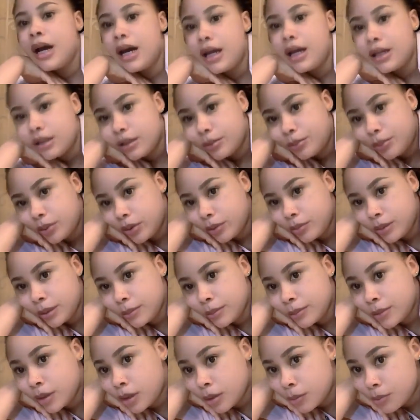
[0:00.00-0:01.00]
and the
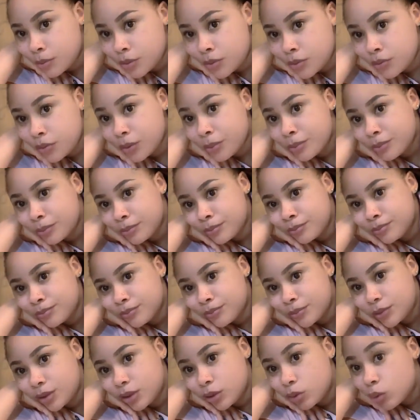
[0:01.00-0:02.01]
problem comes from
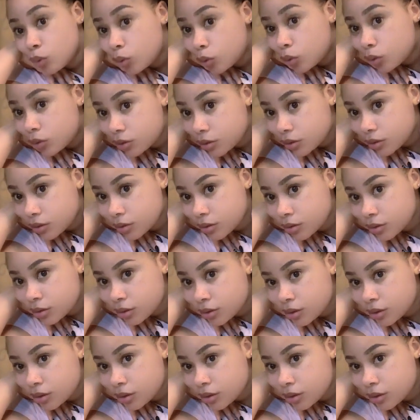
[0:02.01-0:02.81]
the looks.